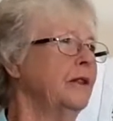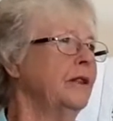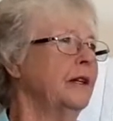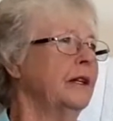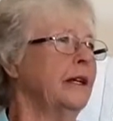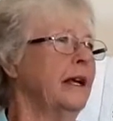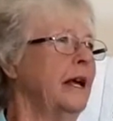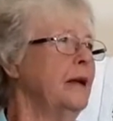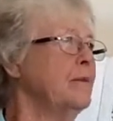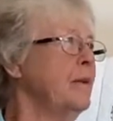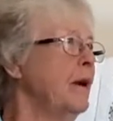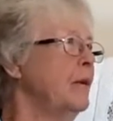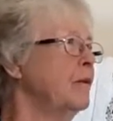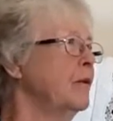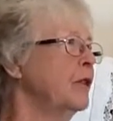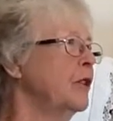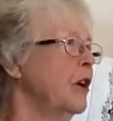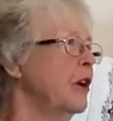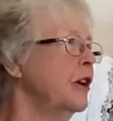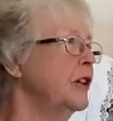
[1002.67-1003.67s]
that came up
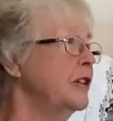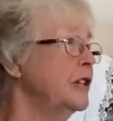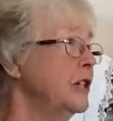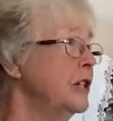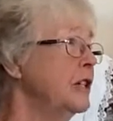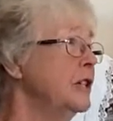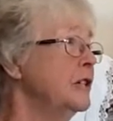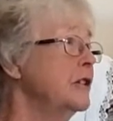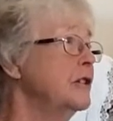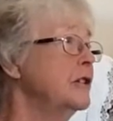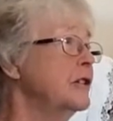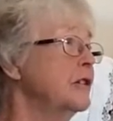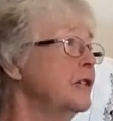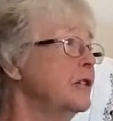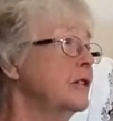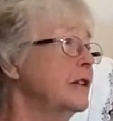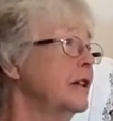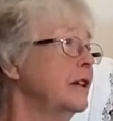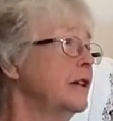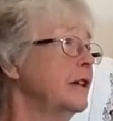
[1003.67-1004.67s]
with ideas.